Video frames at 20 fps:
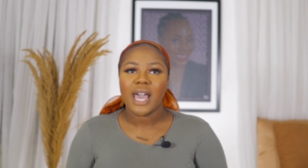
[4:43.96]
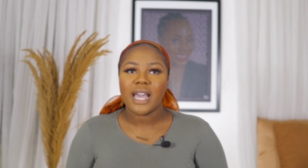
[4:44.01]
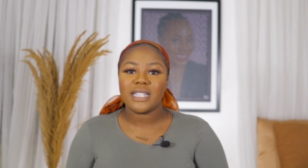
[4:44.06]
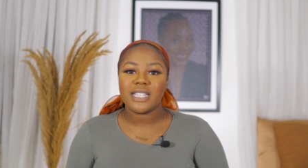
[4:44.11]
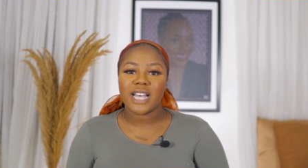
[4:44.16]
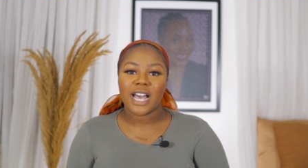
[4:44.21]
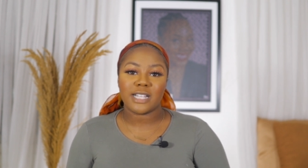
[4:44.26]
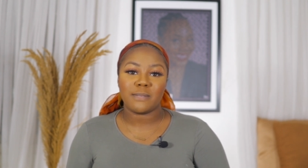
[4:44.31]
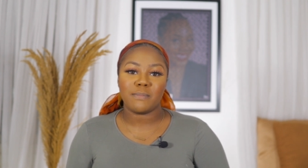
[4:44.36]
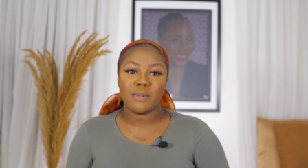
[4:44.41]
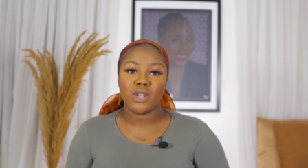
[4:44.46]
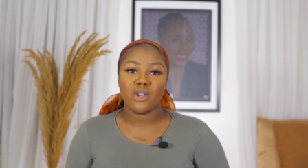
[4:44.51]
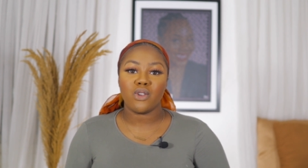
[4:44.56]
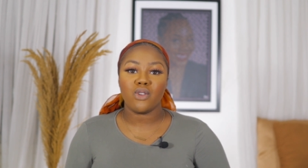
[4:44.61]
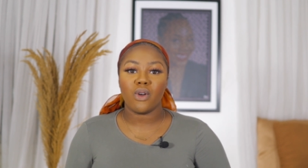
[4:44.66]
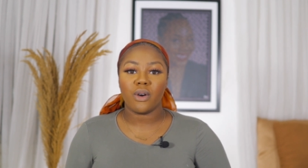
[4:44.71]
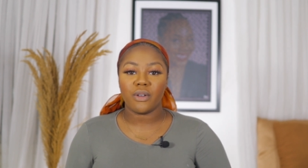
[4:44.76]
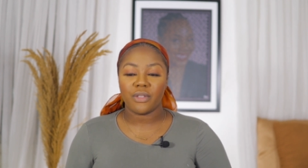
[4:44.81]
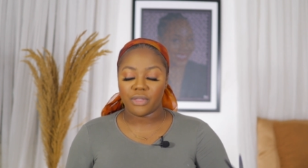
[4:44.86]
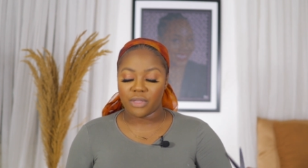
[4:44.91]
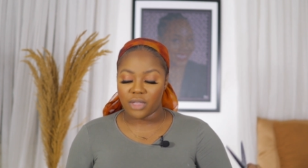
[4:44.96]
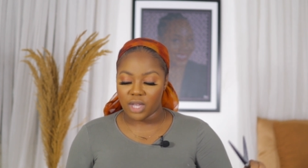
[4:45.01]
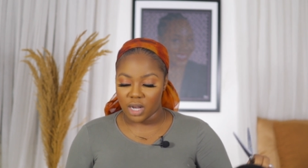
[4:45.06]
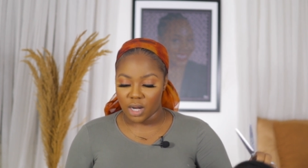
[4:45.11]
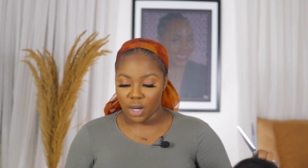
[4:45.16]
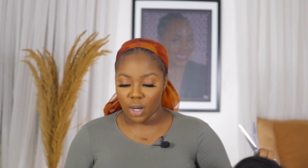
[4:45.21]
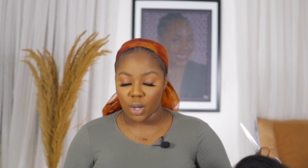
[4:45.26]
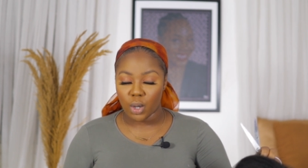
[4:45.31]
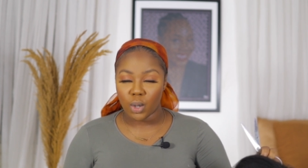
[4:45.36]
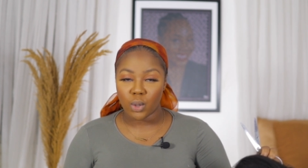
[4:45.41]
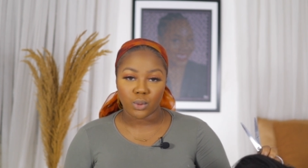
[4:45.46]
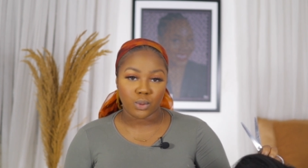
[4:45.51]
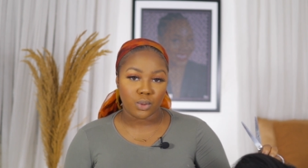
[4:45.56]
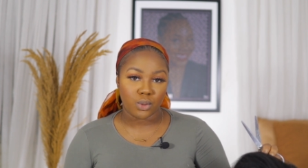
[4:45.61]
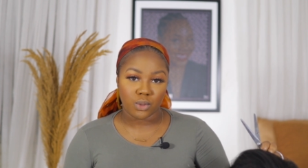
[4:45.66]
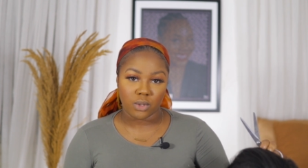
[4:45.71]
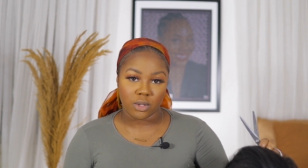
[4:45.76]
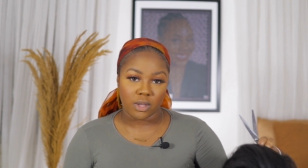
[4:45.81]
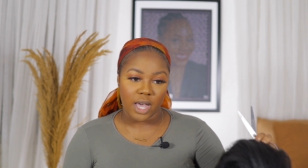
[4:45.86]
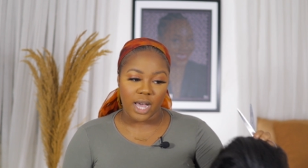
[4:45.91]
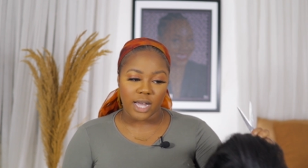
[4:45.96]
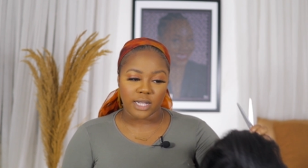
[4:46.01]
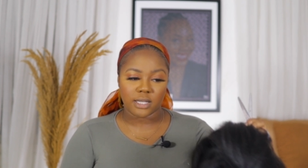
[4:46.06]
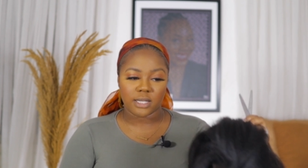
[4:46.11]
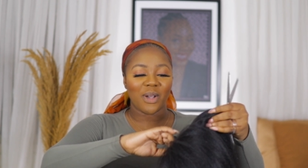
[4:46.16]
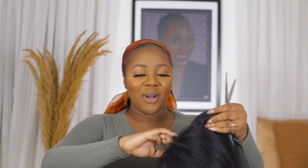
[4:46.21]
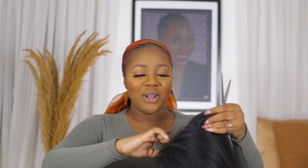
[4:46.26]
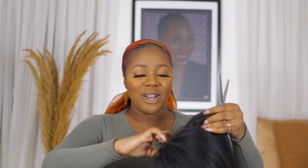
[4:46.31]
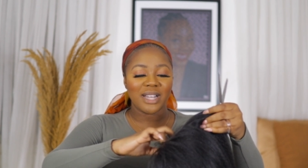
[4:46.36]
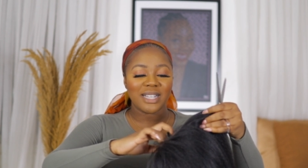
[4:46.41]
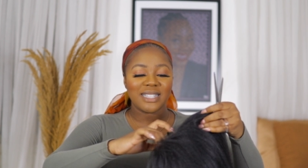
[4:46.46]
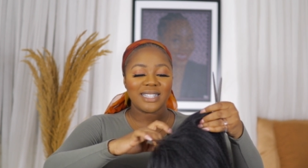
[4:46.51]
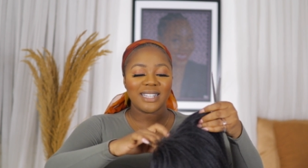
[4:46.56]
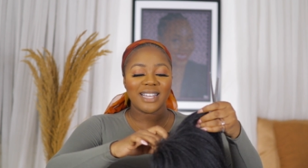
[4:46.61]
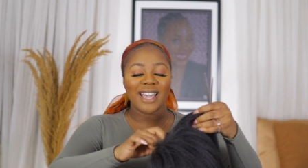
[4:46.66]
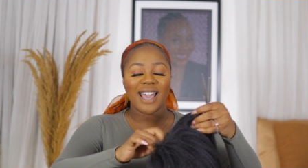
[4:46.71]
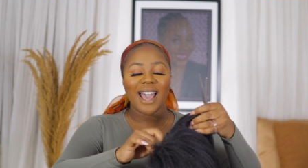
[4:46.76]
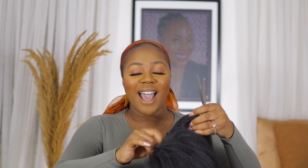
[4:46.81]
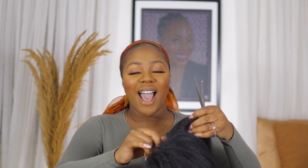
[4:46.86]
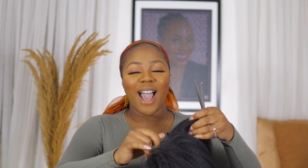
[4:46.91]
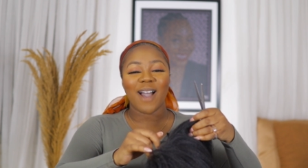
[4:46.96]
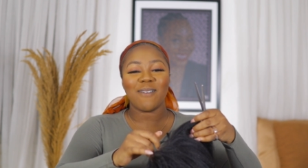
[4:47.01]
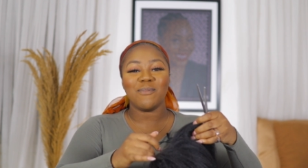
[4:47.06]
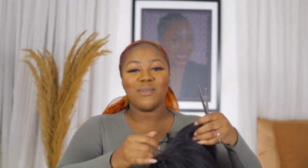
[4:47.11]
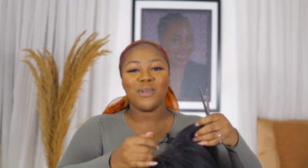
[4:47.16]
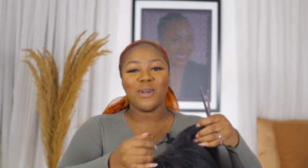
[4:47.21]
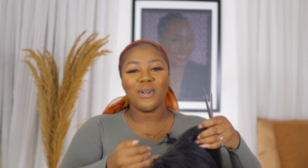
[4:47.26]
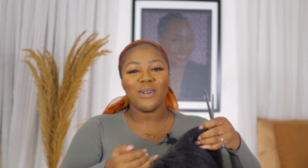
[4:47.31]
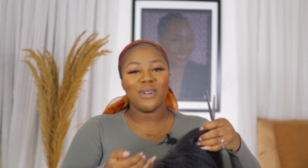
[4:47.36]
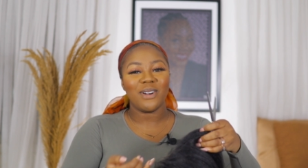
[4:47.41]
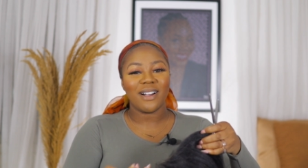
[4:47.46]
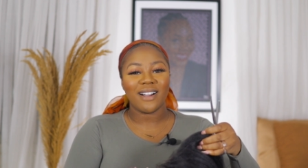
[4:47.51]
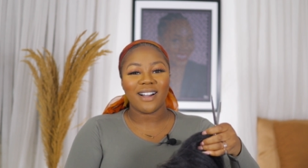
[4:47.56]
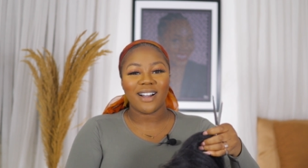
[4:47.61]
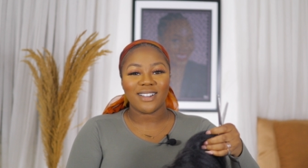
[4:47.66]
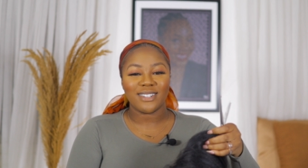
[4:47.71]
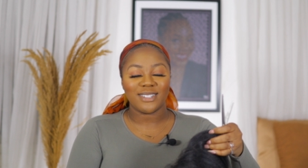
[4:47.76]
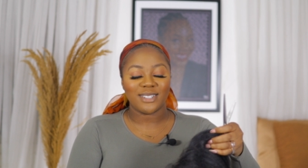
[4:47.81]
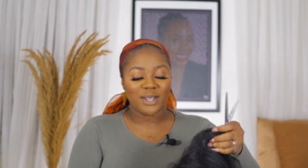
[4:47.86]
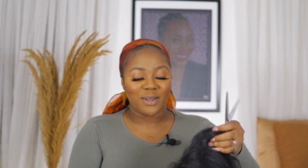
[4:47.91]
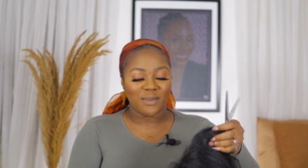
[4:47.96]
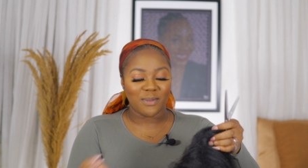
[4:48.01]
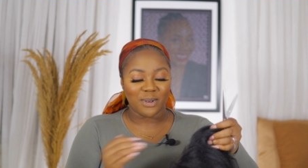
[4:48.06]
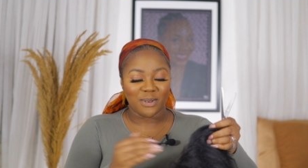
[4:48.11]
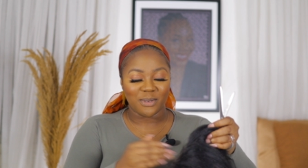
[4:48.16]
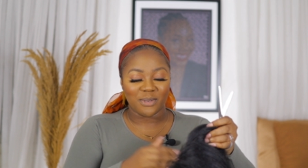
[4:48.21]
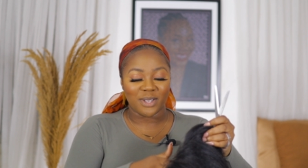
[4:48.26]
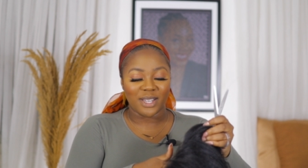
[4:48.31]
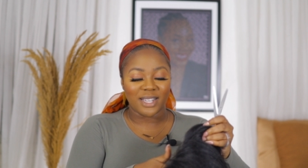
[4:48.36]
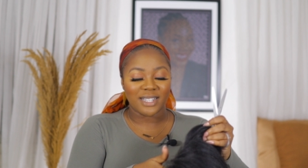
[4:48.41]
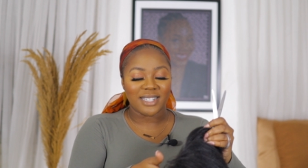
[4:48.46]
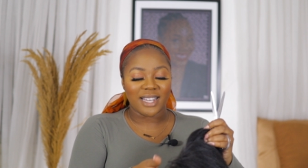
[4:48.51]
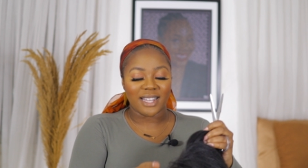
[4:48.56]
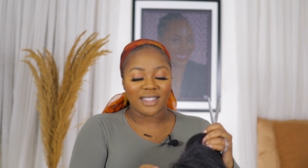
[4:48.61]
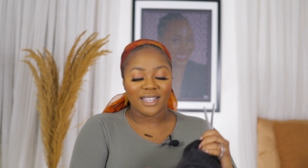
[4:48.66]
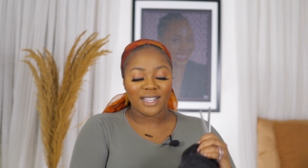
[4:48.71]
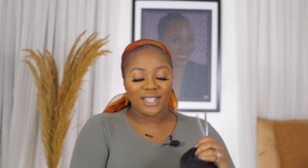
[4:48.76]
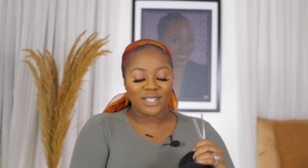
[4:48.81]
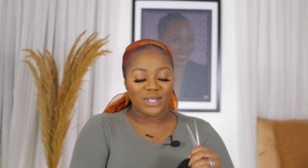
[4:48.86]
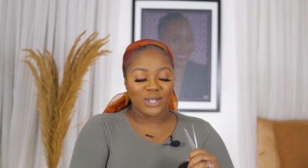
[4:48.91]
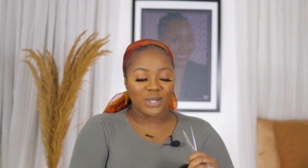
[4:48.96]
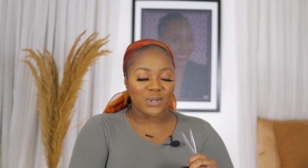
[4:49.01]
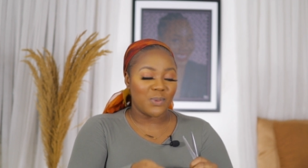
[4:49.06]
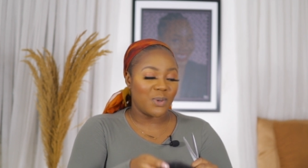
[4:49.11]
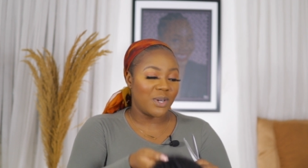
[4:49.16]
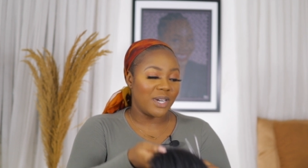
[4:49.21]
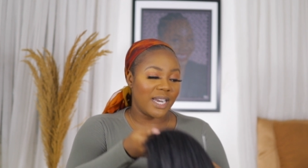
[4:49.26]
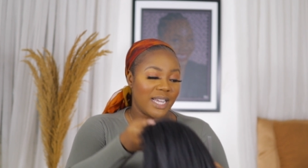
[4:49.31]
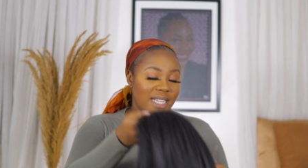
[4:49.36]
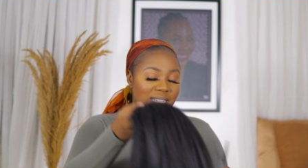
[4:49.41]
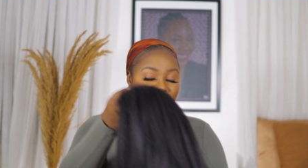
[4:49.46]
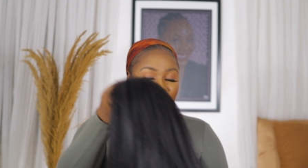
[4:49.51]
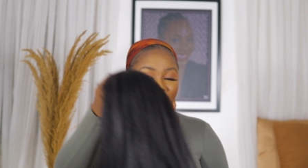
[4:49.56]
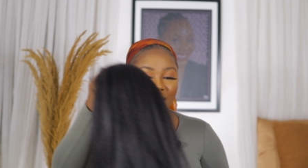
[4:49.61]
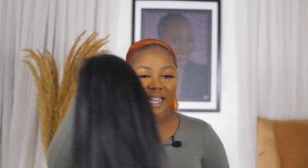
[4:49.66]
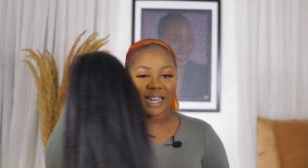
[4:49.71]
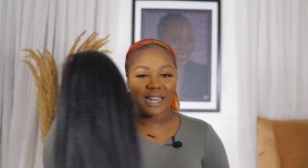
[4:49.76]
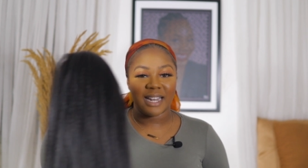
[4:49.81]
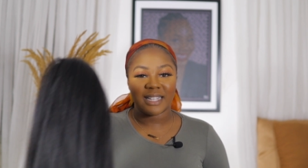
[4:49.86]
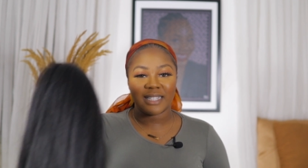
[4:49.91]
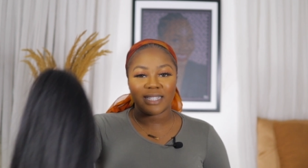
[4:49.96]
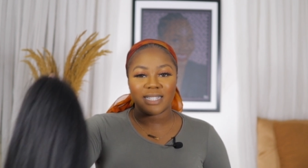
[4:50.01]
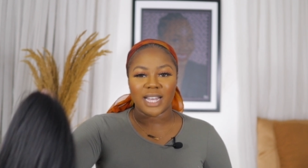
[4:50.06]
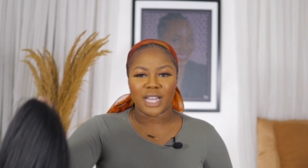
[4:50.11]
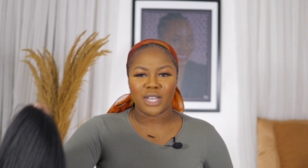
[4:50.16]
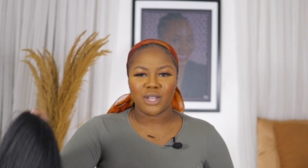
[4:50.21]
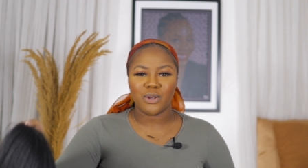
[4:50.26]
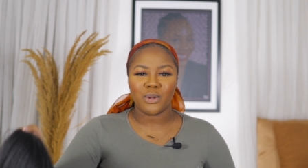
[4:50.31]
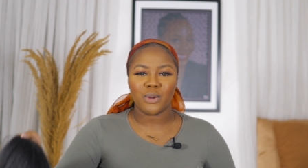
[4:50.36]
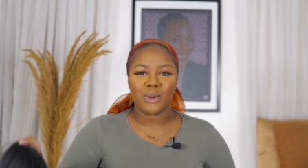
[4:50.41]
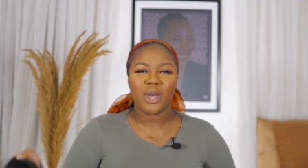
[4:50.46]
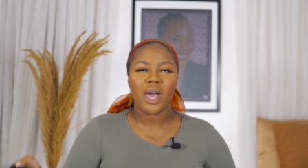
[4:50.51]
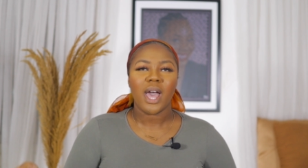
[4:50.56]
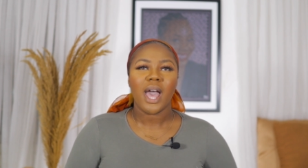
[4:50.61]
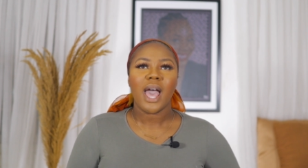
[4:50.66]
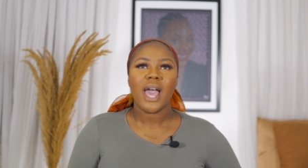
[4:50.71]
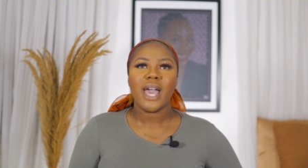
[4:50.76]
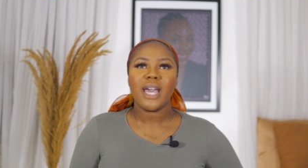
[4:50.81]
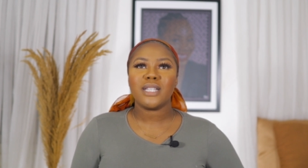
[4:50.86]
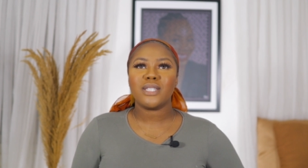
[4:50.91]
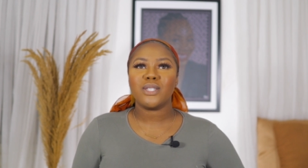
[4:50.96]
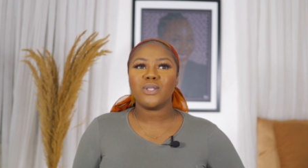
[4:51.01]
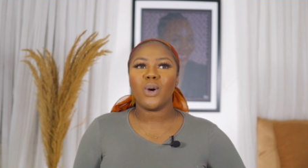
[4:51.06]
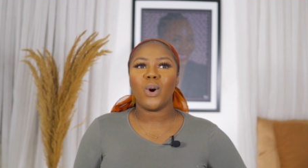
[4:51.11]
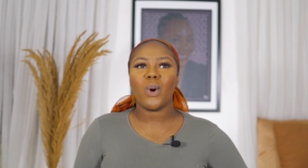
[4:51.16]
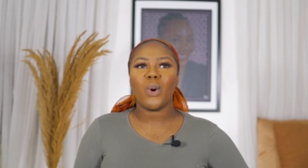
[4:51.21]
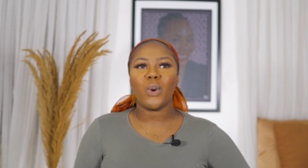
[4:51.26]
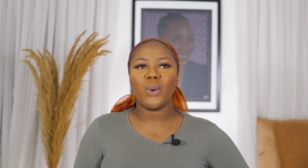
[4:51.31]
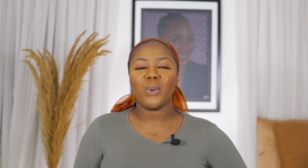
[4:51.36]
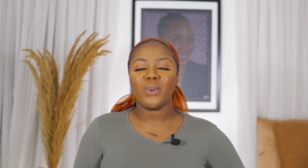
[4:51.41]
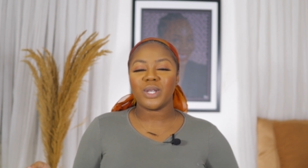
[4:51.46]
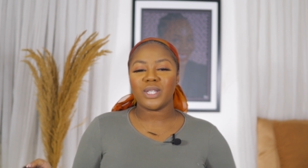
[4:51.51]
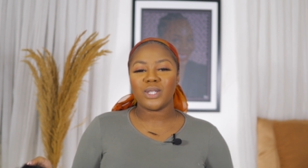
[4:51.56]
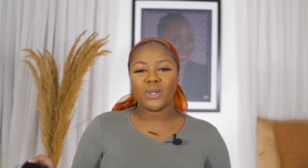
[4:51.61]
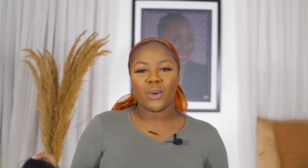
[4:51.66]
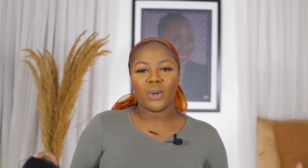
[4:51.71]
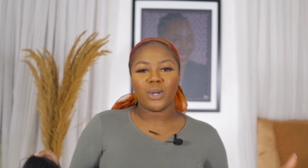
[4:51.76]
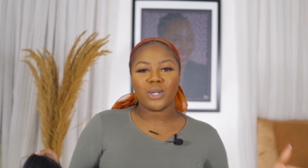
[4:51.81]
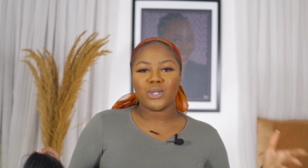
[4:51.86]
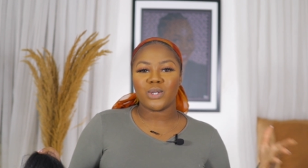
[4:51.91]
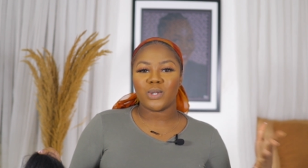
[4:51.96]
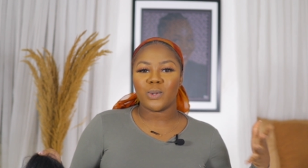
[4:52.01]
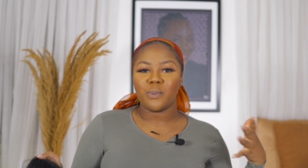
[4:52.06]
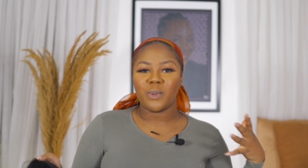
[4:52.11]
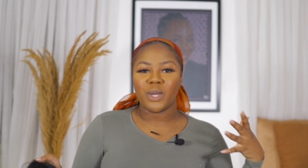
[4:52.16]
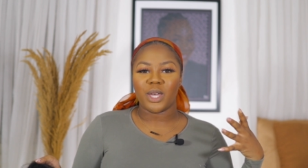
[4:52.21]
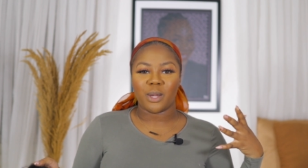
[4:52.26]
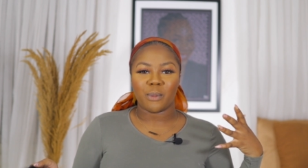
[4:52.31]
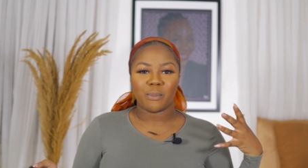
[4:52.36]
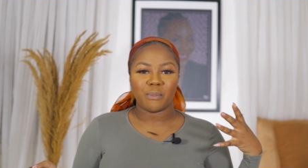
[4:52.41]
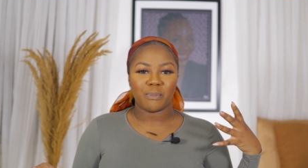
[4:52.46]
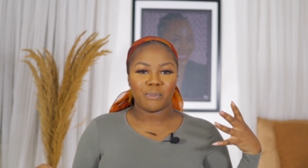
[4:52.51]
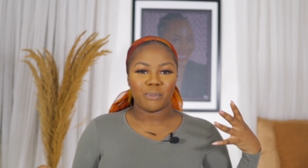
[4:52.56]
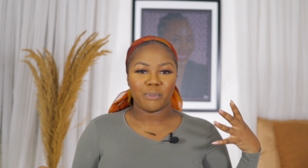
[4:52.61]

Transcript: it has been nothing close to that. Honestly, I'm no longer ashamed of it. I think it's just one lesson that I learned, that, you know, it's not always going to be